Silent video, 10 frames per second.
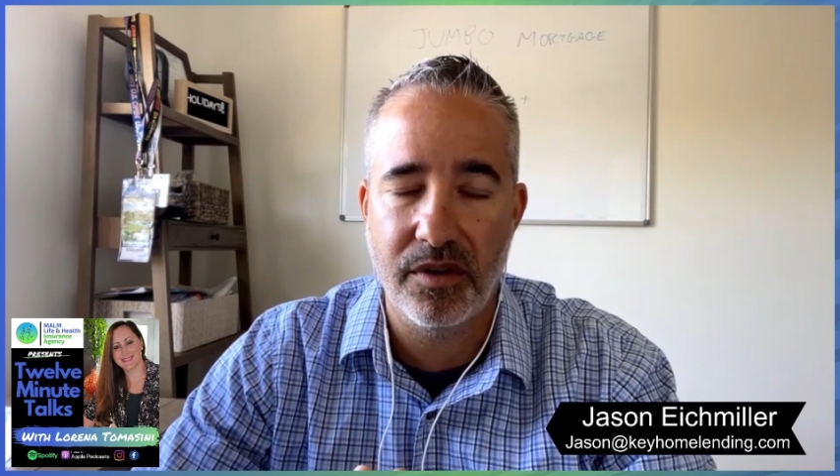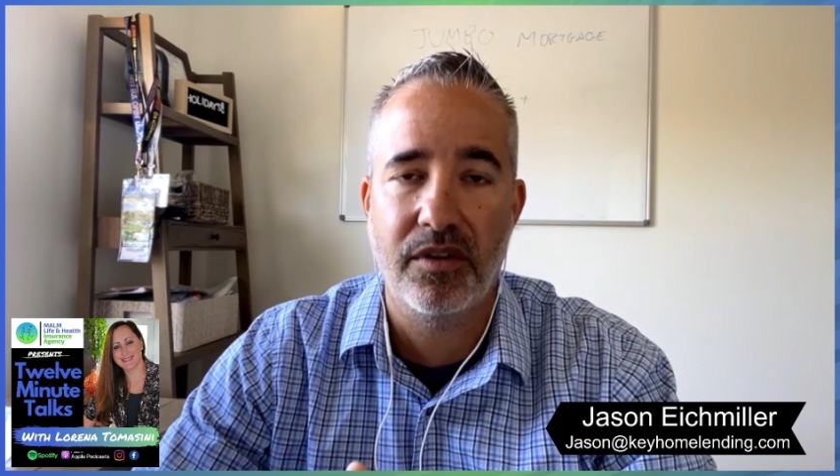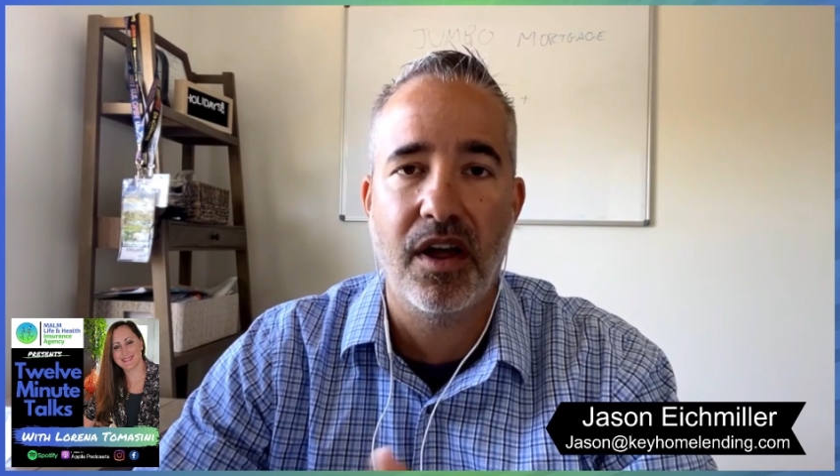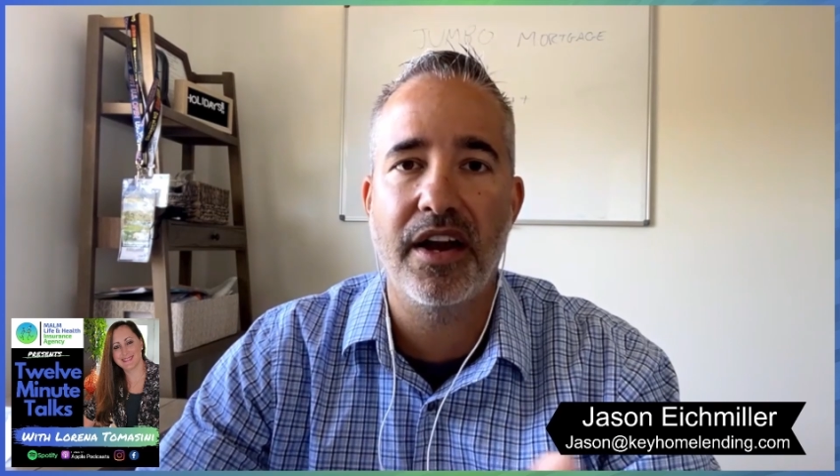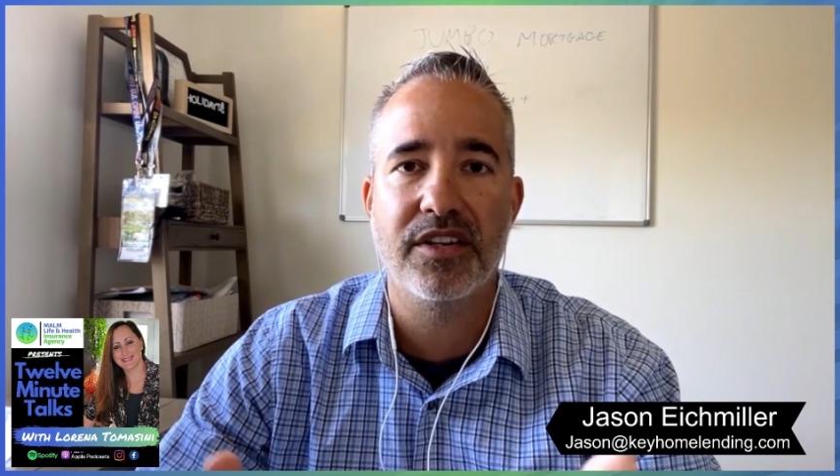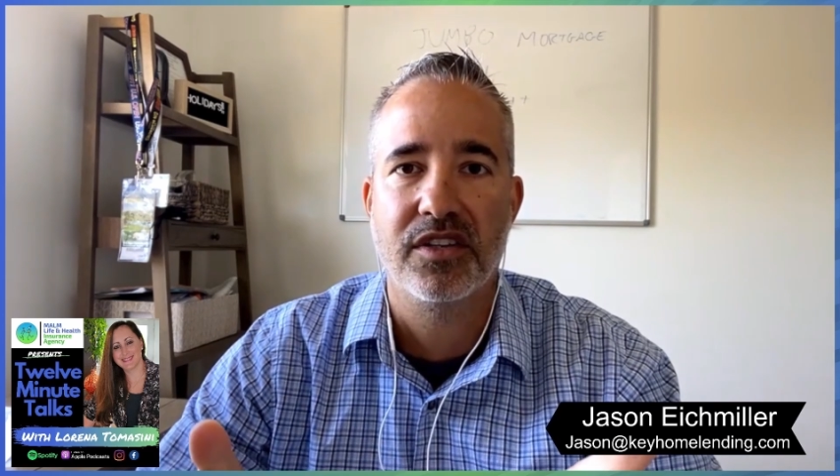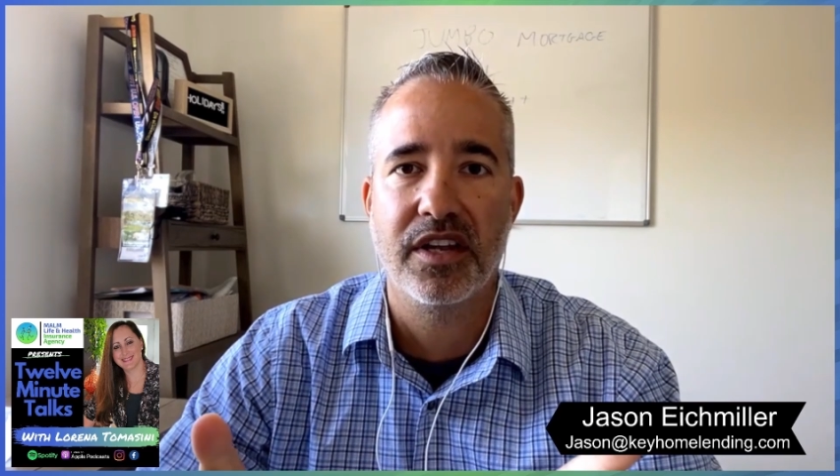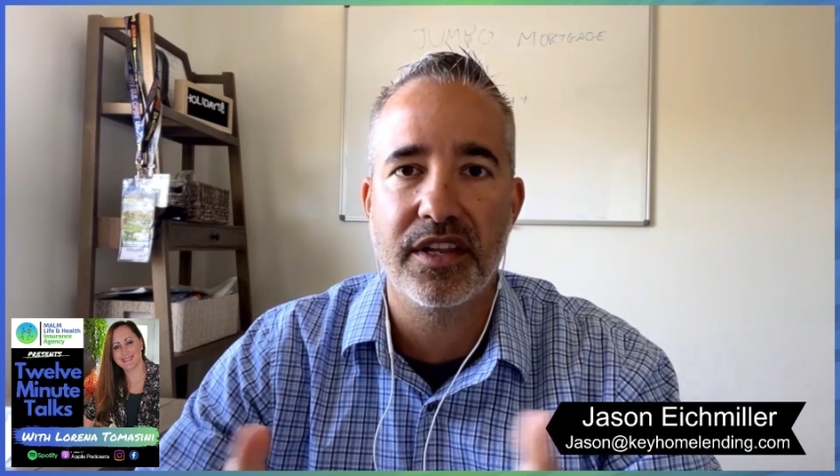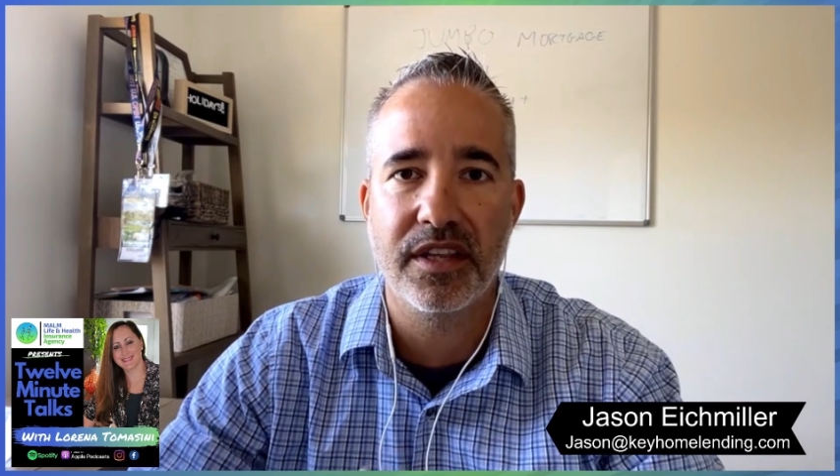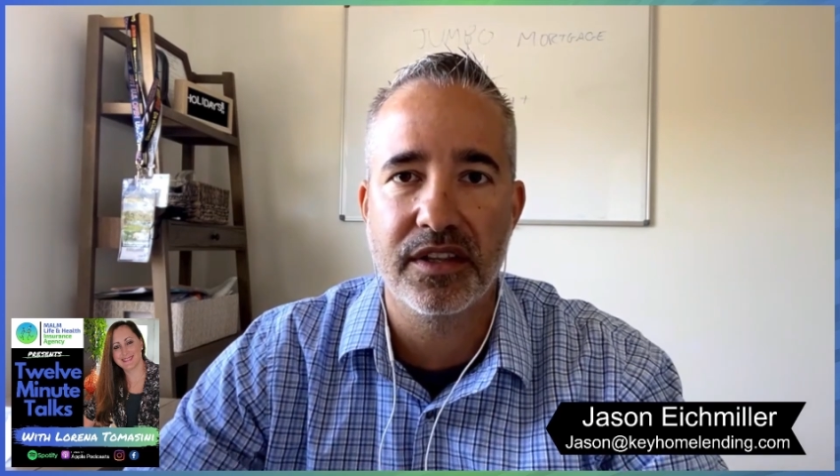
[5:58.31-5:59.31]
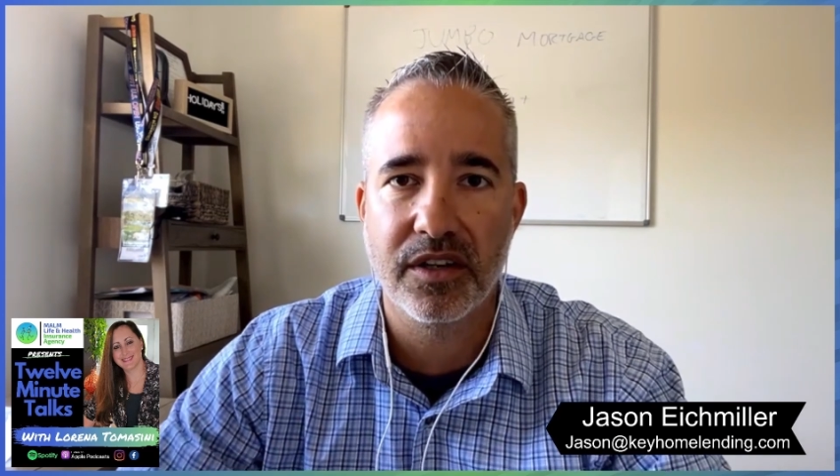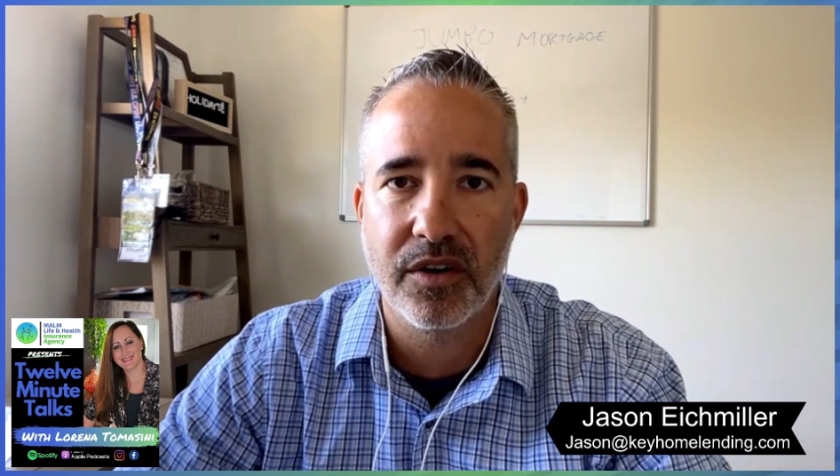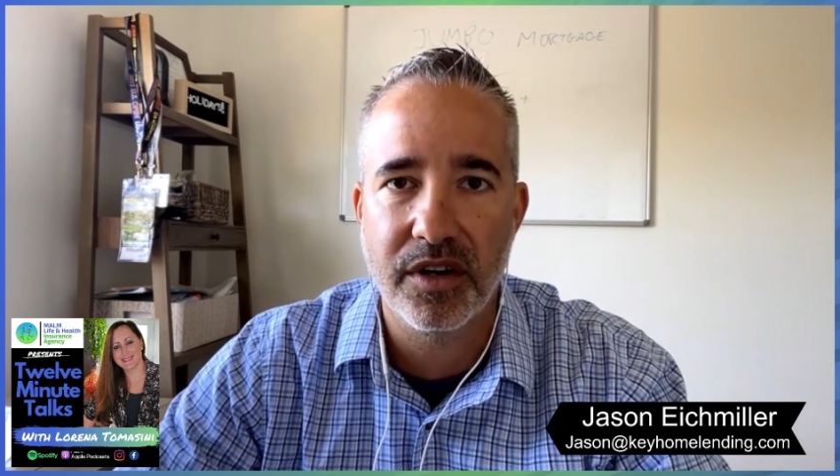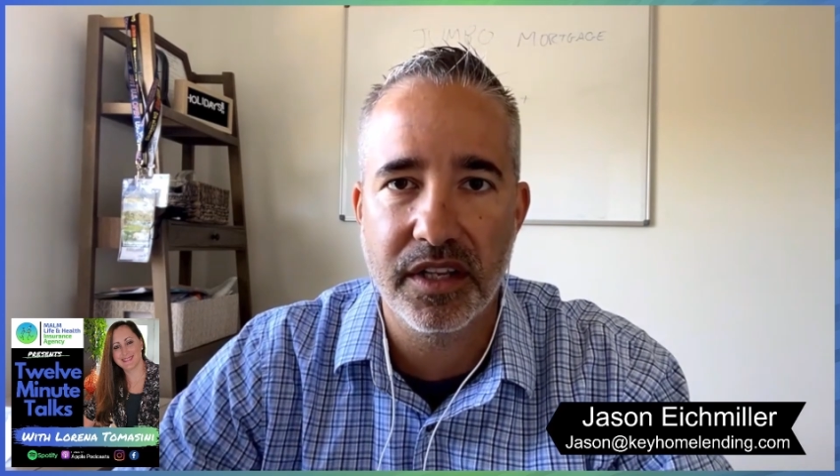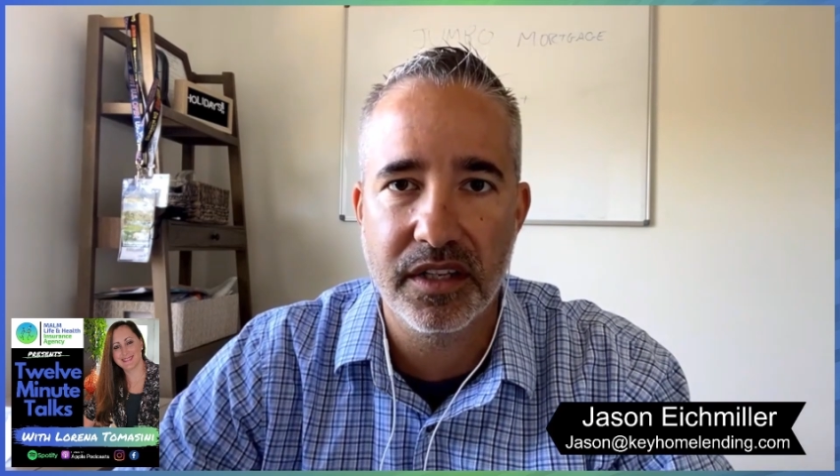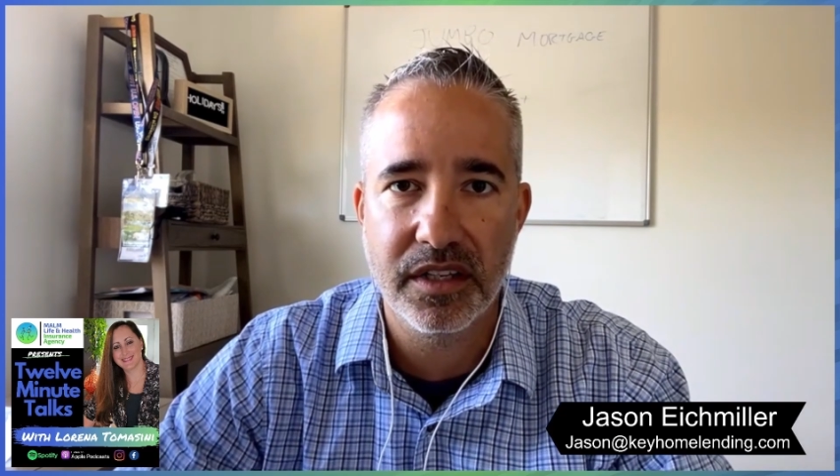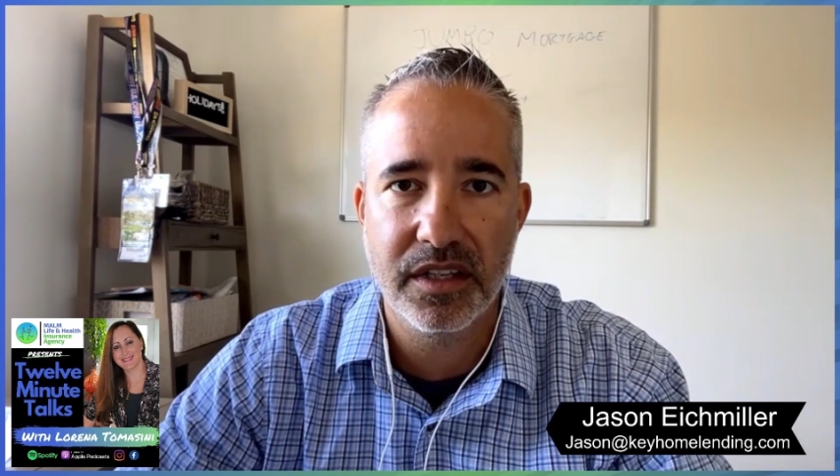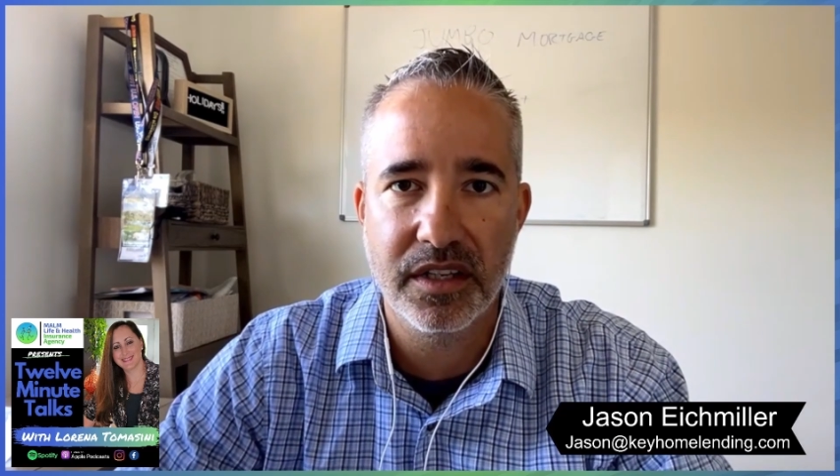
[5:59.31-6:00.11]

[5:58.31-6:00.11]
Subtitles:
well, honestly, I think they're going to